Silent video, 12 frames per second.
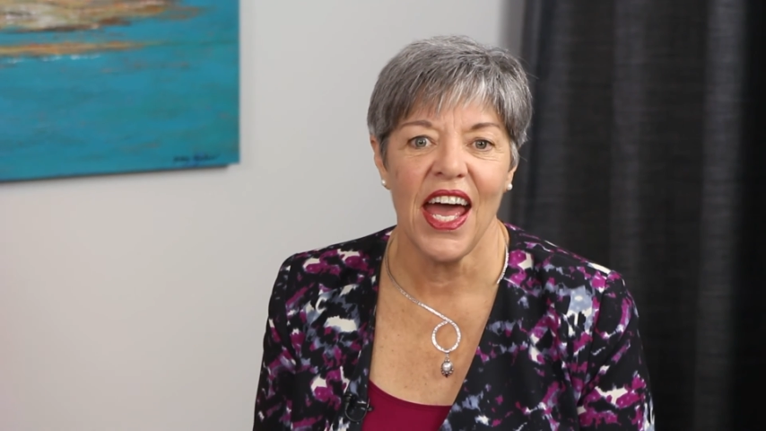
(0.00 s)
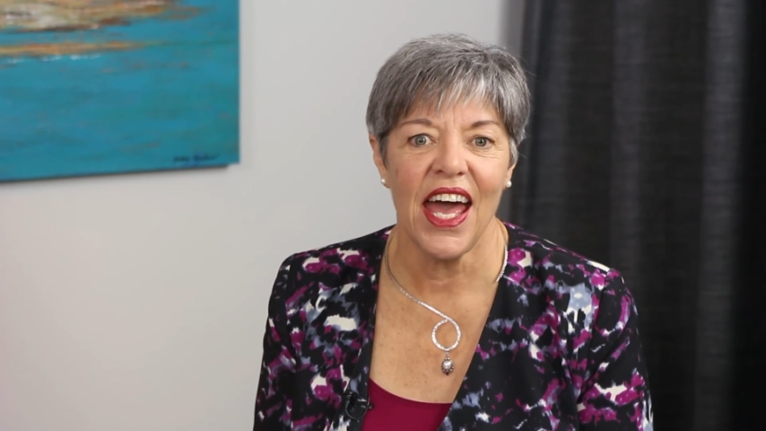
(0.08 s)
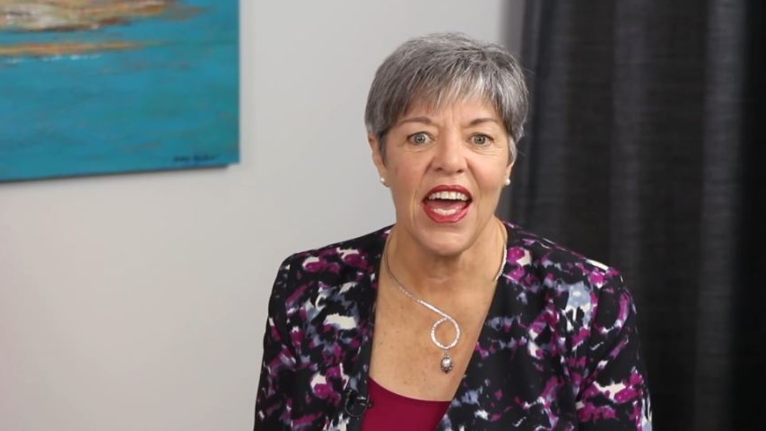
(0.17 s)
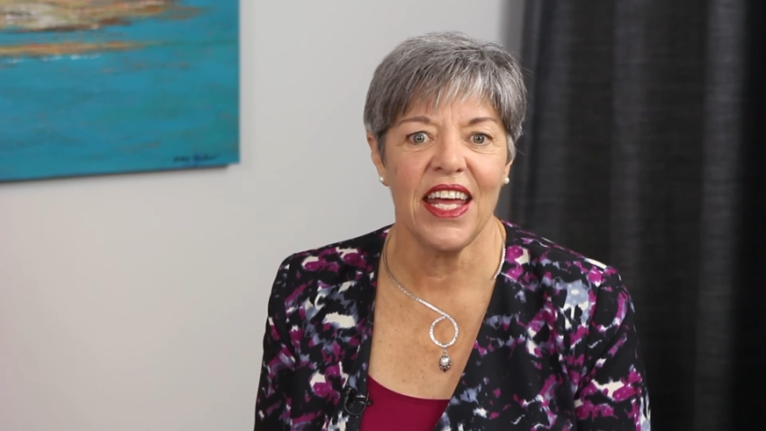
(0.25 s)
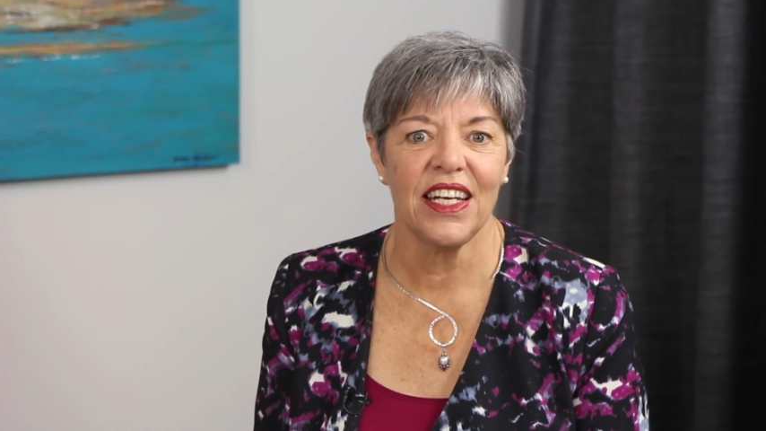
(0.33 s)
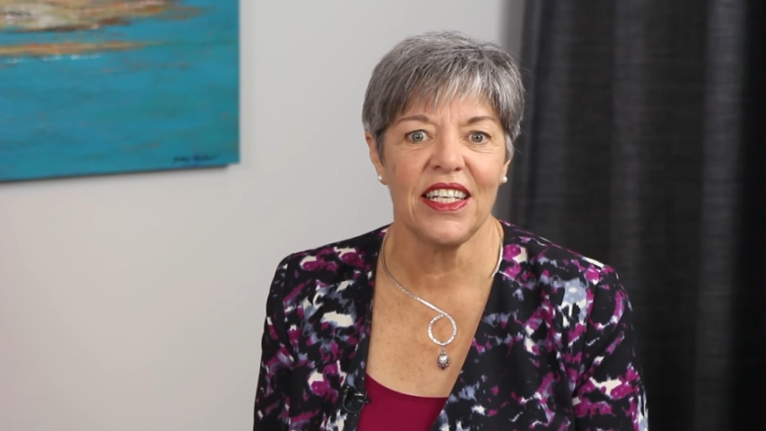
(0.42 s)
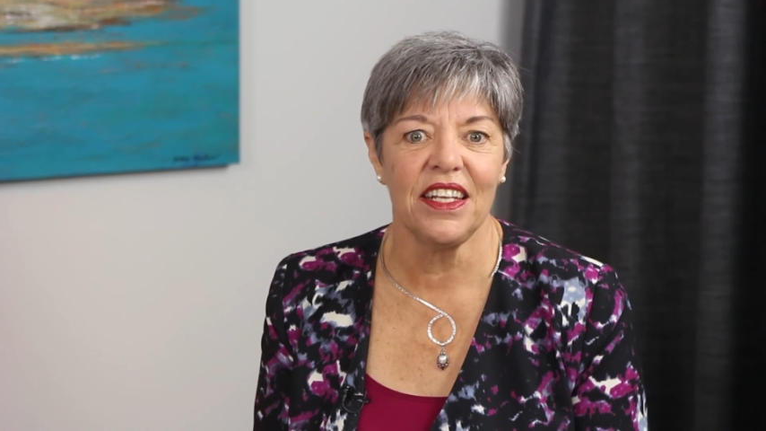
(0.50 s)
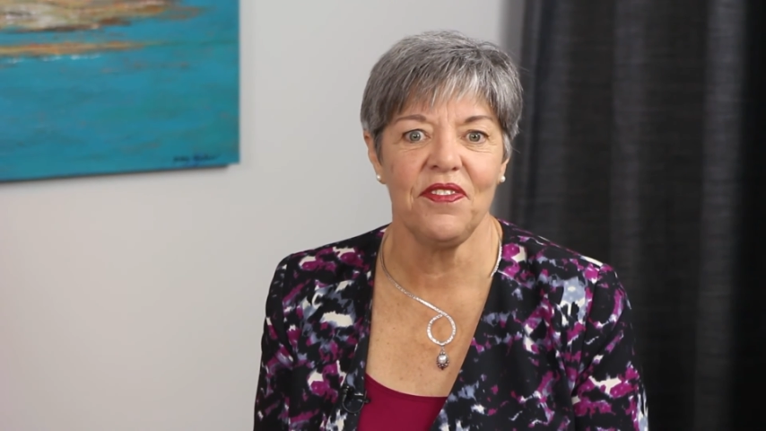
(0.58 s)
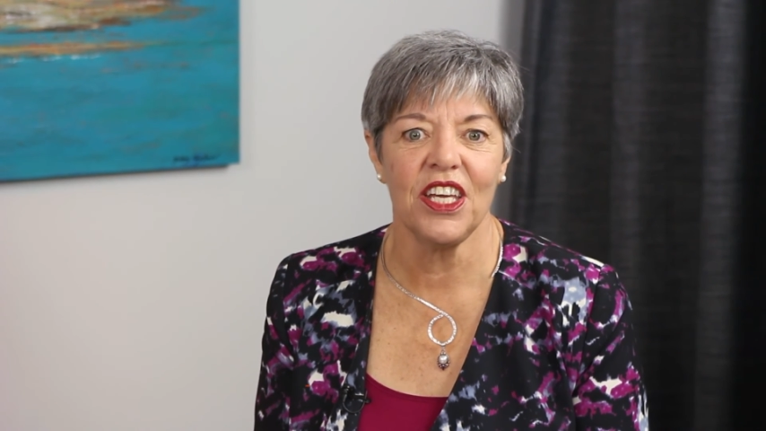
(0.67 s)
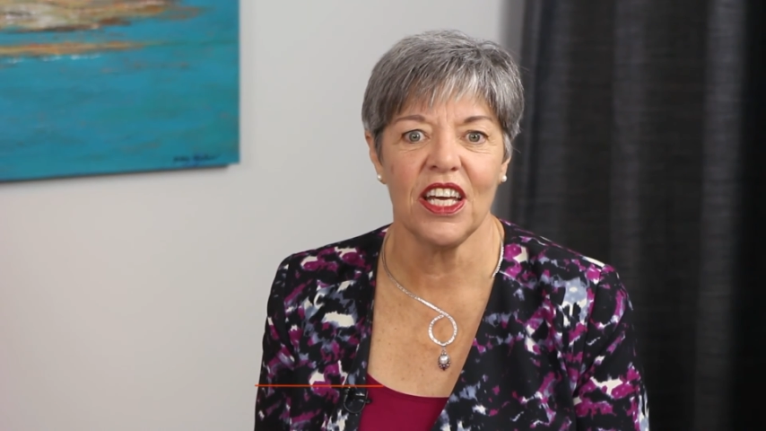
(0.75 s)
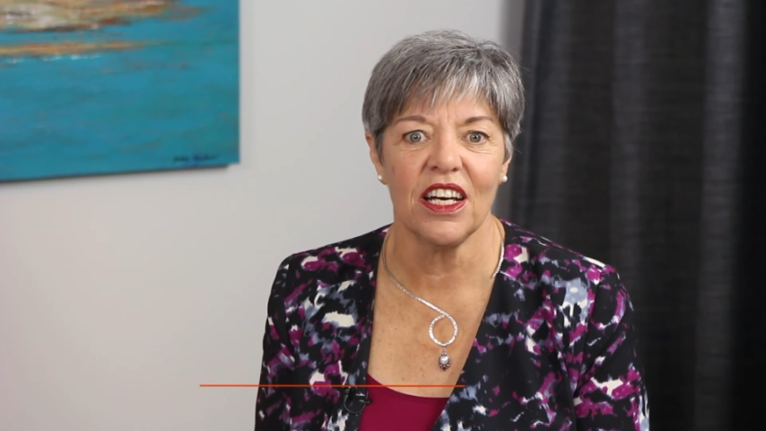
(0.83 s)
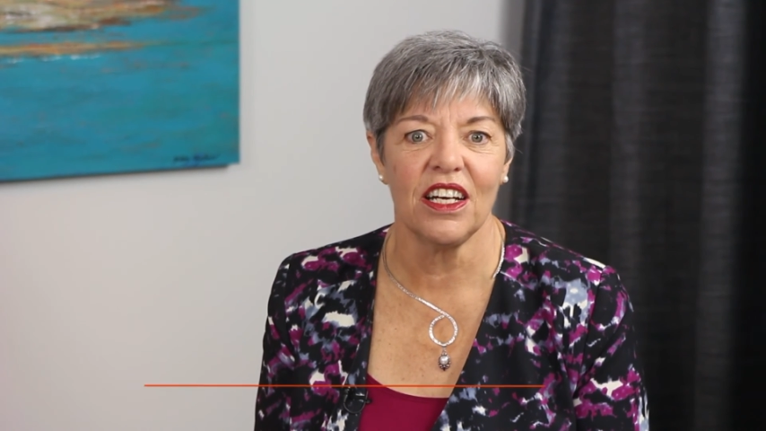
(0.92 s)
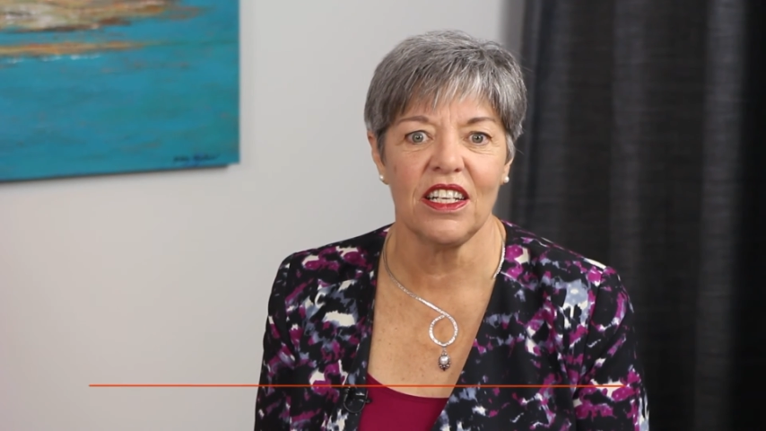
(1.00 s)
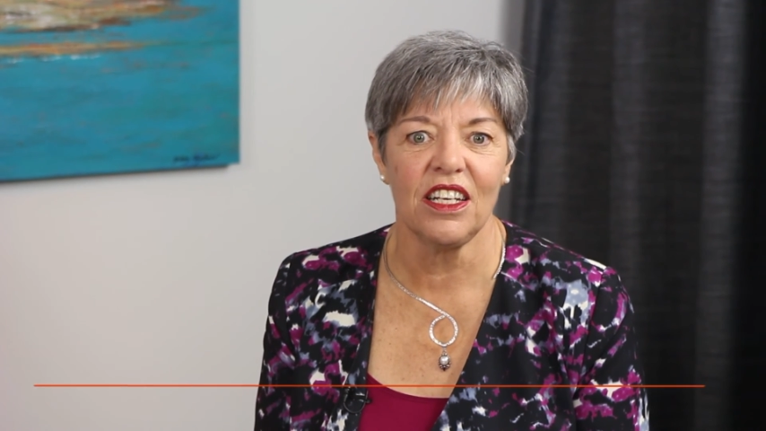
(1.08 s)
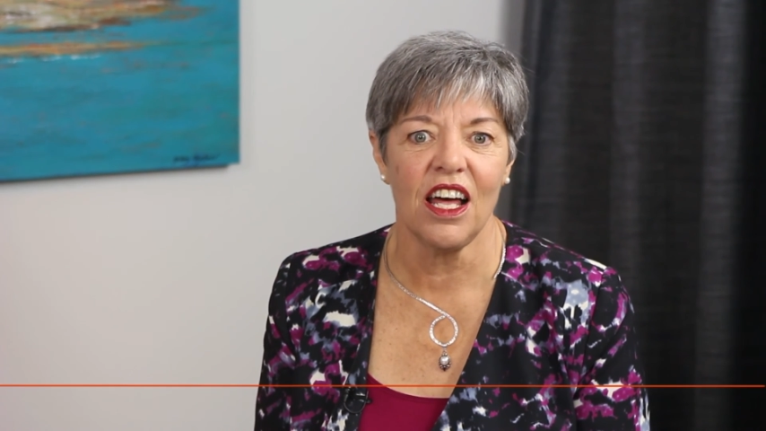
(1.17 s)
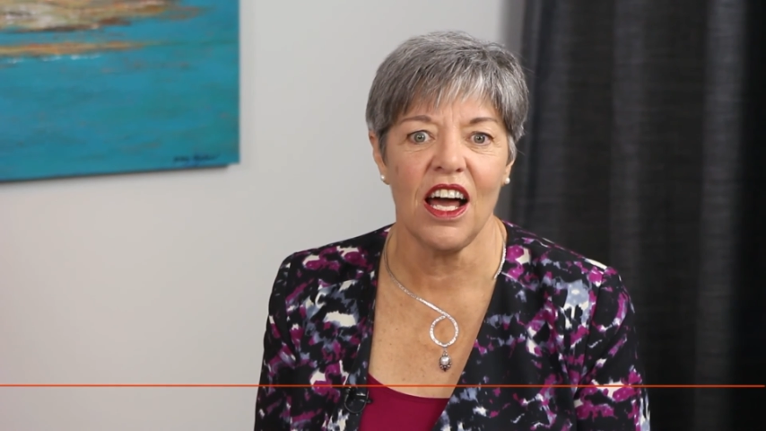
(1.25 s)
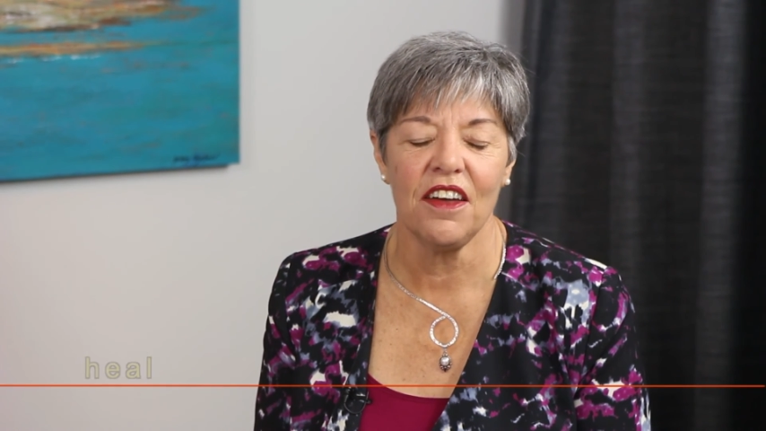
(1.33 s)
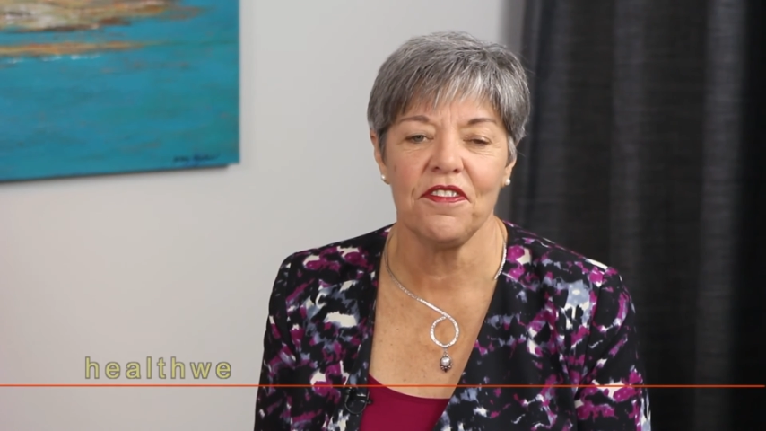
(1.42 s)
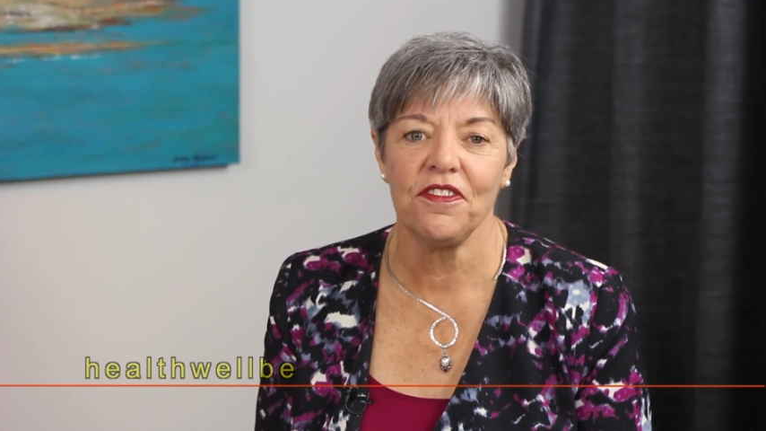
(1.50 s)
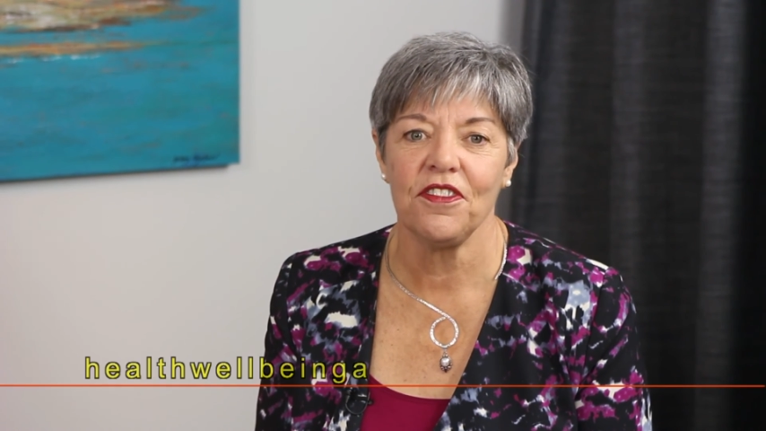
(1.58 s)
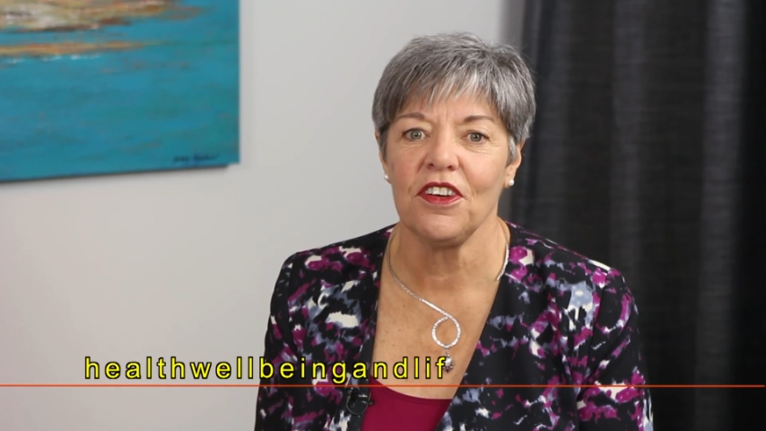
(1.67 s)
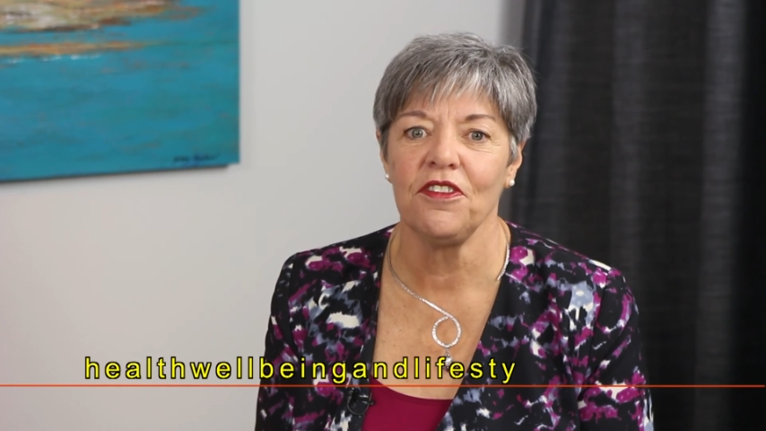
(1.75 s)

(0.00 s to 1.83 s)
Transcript: and living a life